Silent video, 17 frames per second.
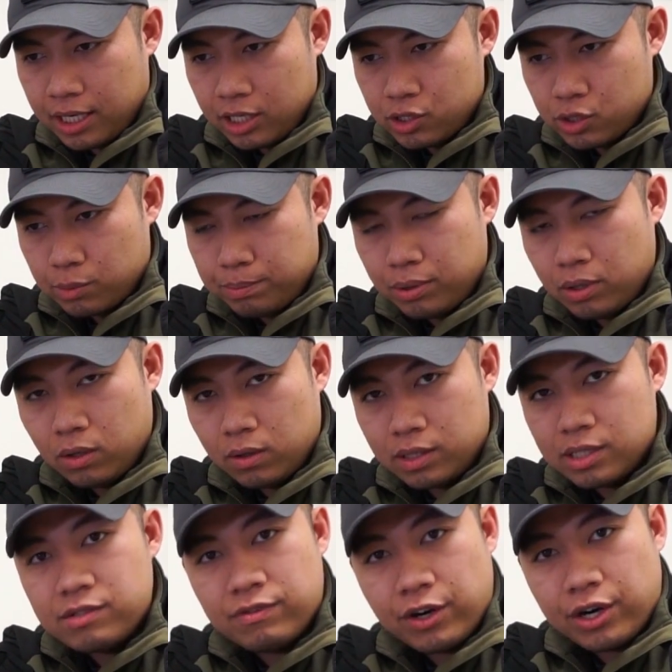initial pull
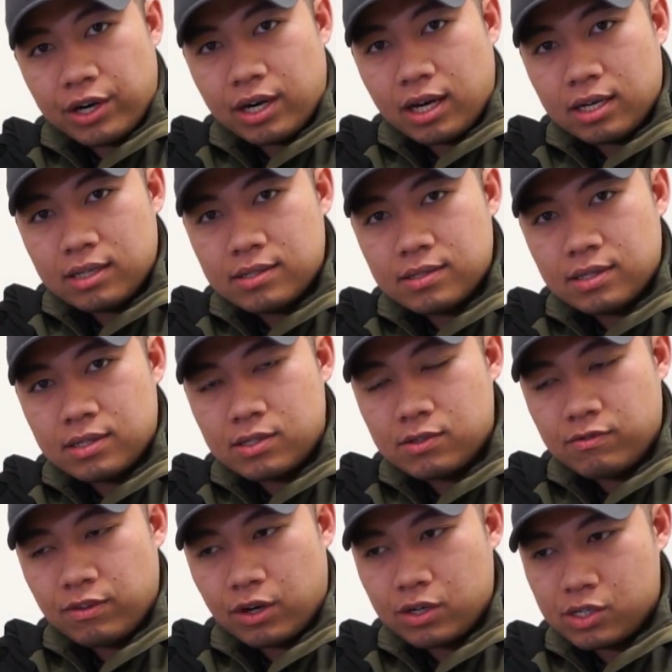is very nice.
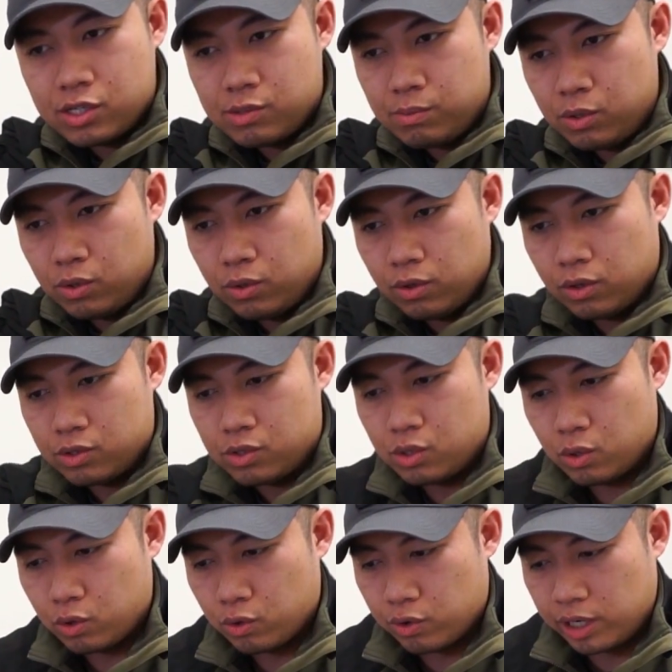It's very smooth. There's
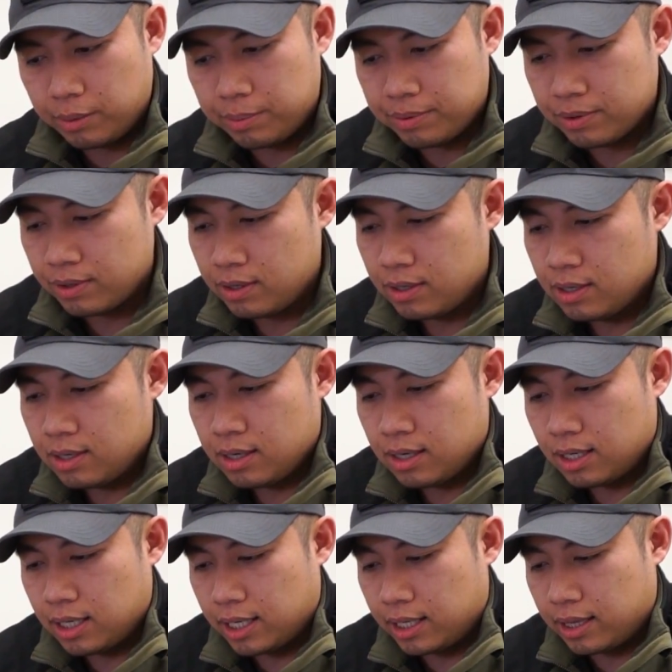no creep.
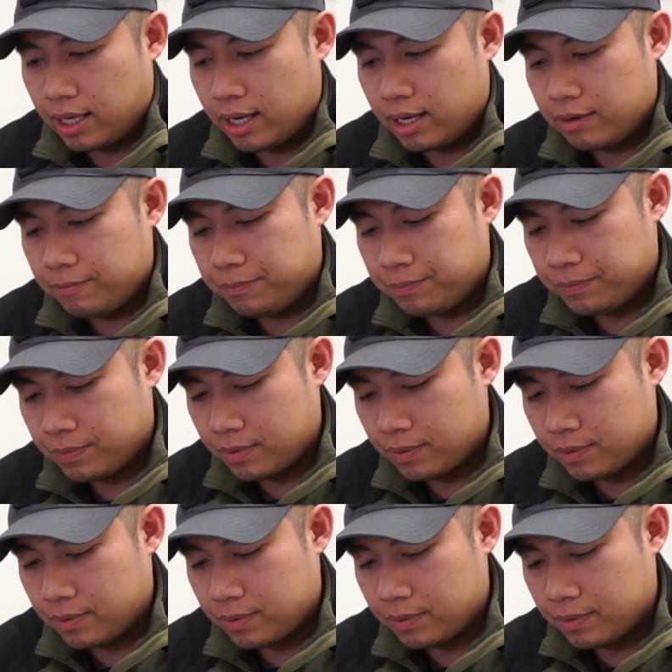I like that.